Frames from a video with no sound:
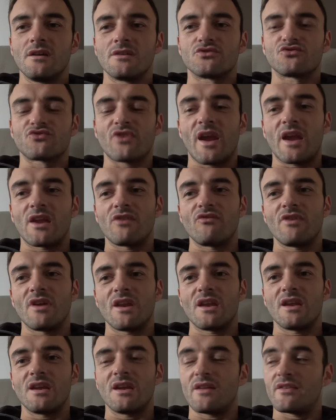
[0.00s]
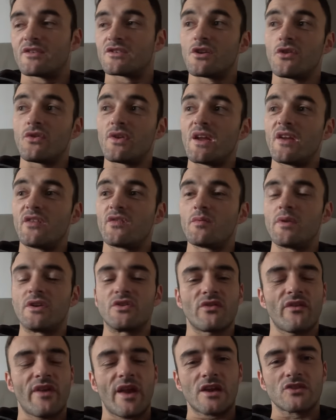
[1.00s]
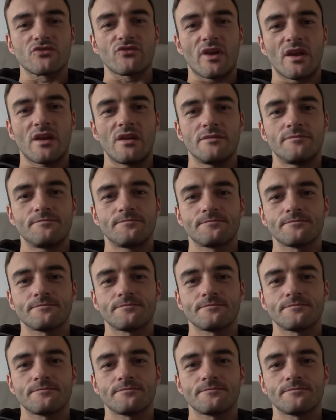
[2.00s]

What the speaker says: train really, and there's no need for me to have an x-ray.